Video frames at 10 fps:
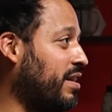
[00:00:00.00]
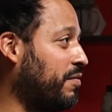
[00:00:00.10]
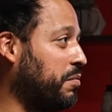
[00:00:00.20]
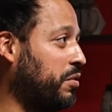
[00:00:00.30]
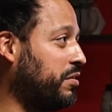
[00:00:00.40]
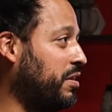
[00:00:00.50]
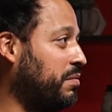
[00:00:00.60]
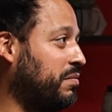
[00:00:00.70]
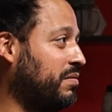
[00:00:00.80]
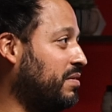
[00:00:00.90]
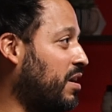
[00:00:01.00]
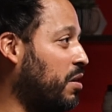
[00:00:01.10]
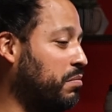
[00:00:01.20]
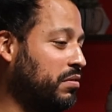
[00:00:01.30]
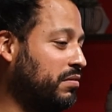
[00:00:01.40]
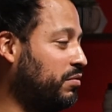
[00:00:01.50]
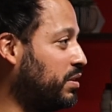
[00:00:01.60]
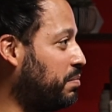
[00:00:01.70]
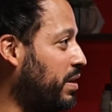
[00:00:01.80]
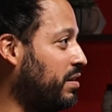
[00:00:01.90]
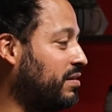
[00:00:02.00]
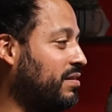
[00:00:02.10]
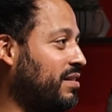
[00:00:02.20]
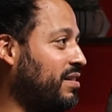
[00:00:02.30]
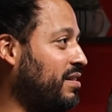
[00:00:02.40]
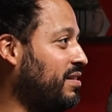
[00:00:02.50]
that from your gym. Yeah, man. Humble, respect. Yeah.